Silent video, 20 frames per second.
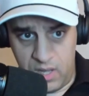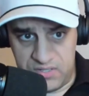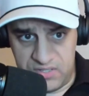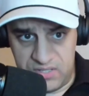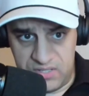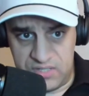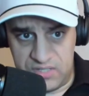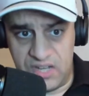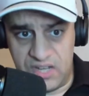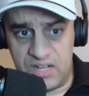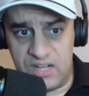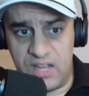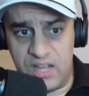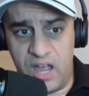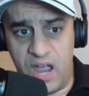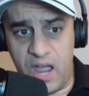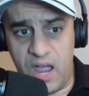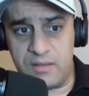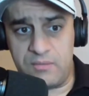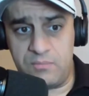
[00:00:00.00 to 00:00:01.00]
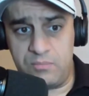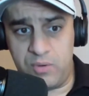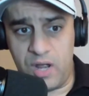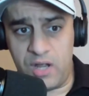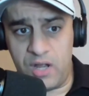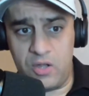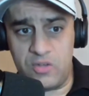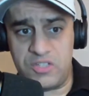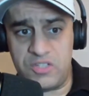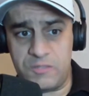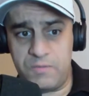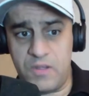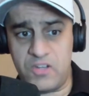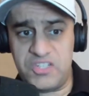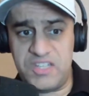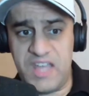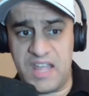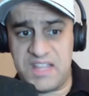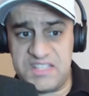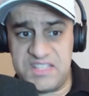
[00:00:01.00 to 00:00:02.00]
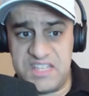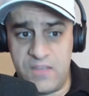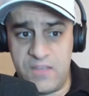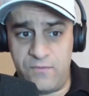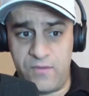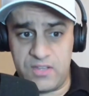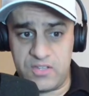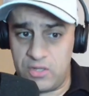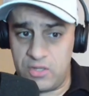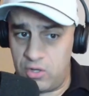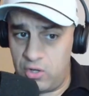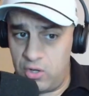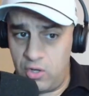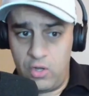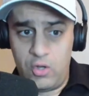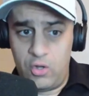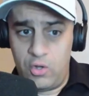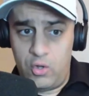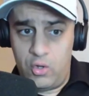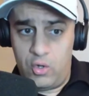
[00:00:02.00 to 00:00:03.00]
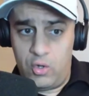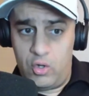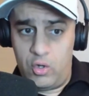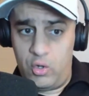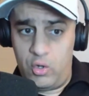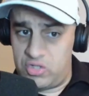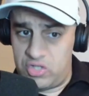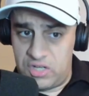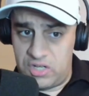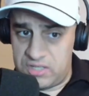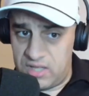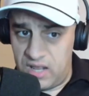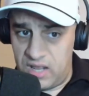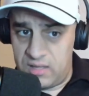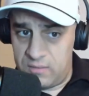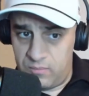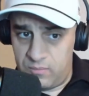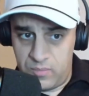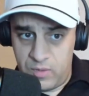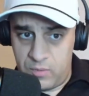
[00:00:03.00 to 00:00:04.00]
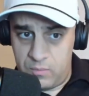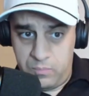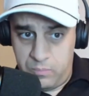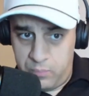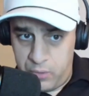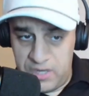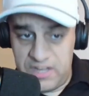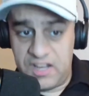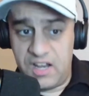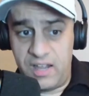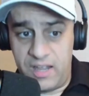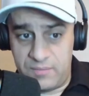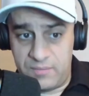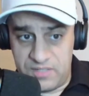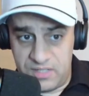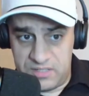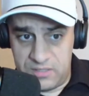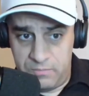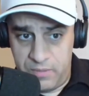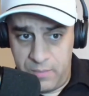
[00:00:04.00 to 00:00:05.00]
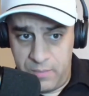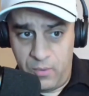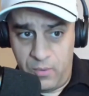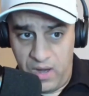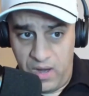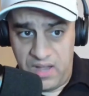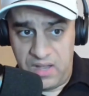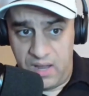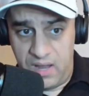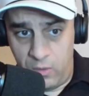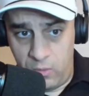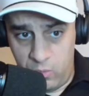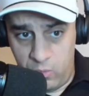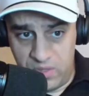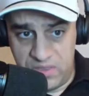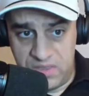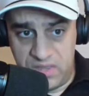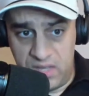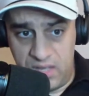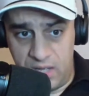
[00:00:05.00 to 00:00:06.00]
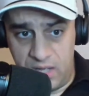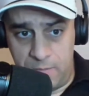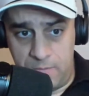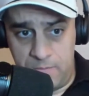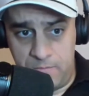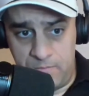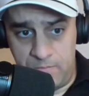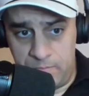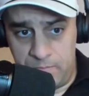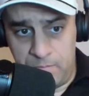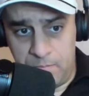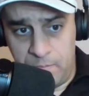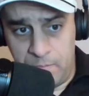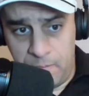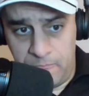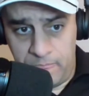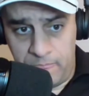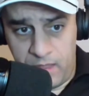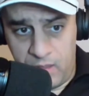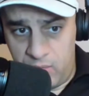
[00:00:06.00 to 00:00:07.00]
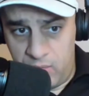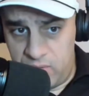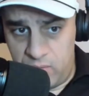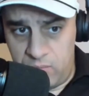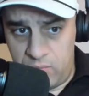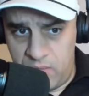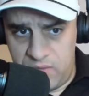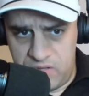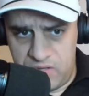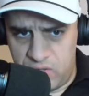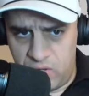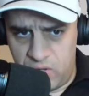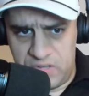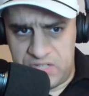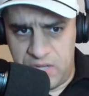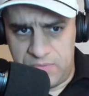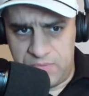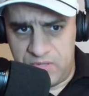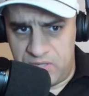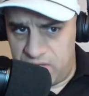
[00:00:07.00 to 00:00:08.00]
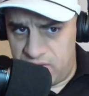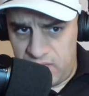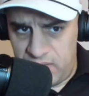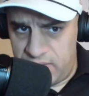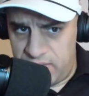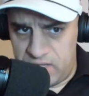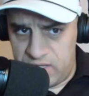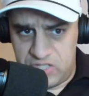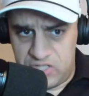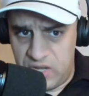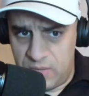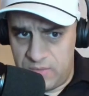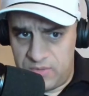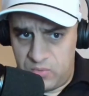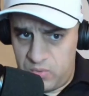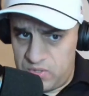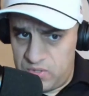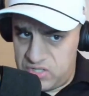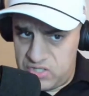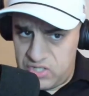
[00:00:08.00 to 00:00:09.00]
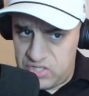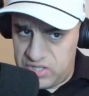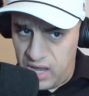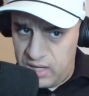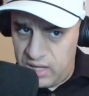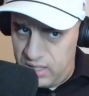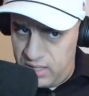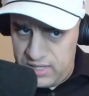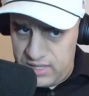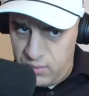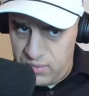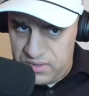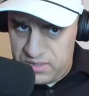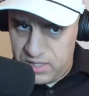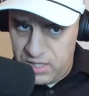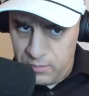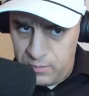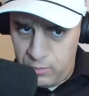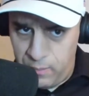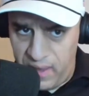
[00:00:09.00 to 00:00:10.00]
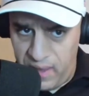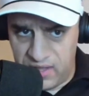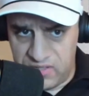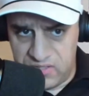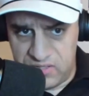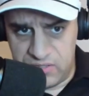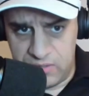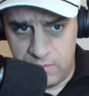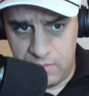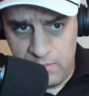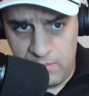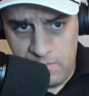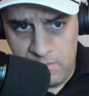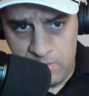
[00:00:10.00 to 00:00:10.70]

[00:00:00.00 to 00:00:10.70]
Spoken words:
The suddenly hot Broncos, especially that defense, who's just putting clamps on some people right now. With maybe the sole exception to Cleveland because Jameis Winston just got lucky with a couple passes.